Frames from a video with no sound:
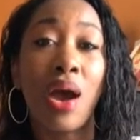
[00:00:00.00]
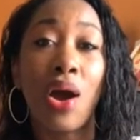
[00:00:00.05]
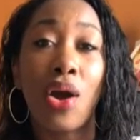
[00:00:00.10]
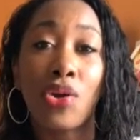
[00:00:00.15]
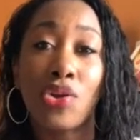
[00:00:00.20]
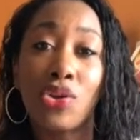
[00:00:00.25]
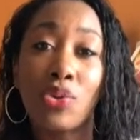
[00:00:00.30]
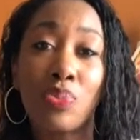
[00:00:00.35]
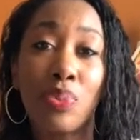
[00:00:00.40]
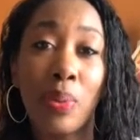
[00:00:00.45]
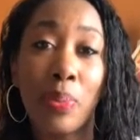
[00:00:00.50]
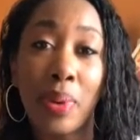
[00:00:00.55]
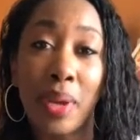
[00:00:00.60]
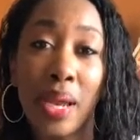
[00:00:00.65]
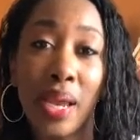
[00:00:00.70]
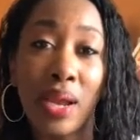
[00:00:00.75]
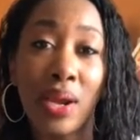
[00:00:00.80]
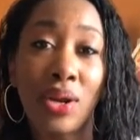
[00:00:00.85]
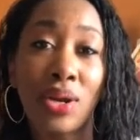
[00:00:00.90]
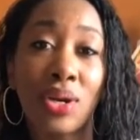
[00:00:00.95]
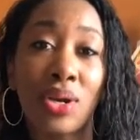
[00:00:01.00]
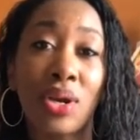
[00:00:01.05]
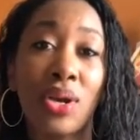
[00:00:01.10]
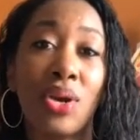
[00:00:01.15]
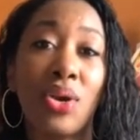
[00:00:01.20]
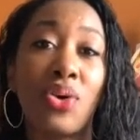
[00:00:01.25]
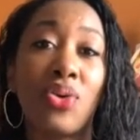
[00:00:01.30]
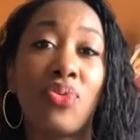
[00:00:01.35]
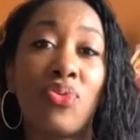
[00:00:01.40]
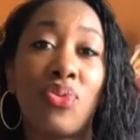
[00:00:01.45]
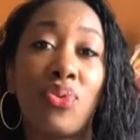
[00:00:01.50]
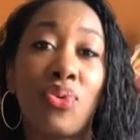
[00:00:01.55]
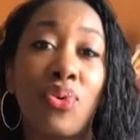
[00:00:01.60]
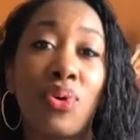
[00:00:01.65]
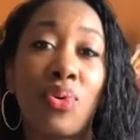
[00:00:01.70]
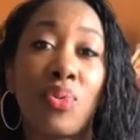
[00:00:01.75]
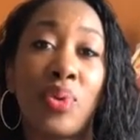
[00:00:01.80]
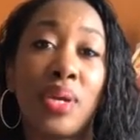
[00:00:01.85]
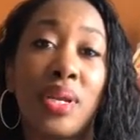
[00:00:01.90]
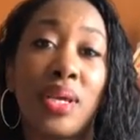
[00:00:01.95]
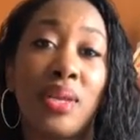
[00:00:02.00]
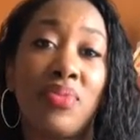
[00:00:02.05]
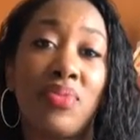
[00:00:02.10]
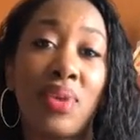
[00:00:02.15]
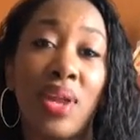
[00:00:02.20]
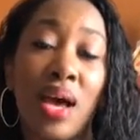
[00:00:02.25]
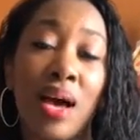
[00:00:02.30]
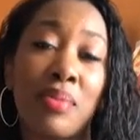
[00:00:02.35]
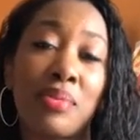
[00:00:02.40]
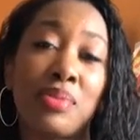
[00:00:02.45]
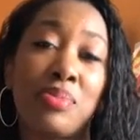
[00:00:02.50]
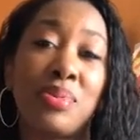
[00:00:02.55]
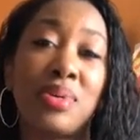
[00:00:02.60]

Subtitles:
are you prepared for when it flops?